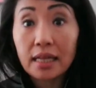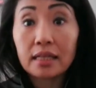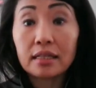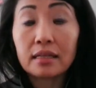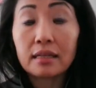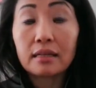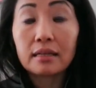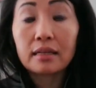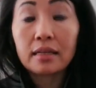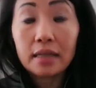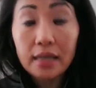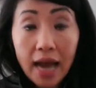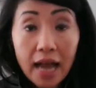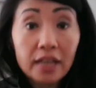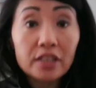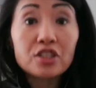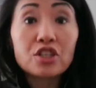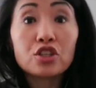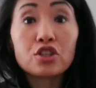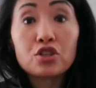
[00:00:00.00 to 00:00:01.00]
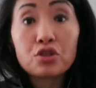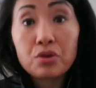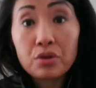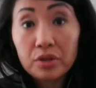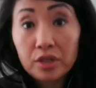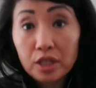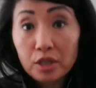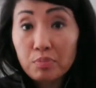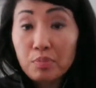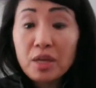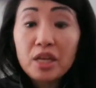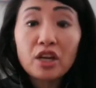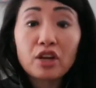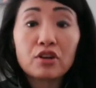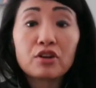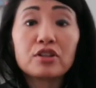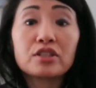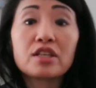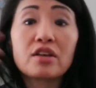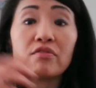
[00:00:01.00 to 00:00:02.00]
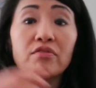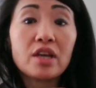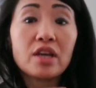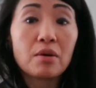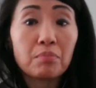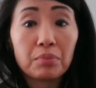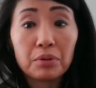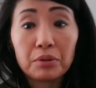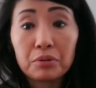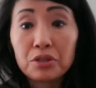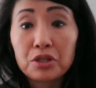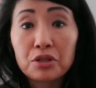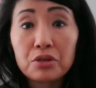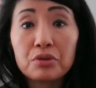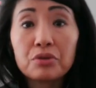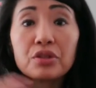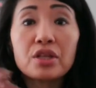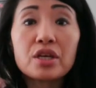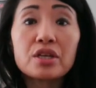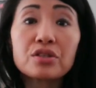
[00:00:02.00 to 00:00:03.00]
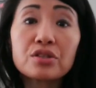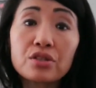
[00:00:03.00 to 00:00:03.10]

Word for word: It connects to your speakers via Bluetooth,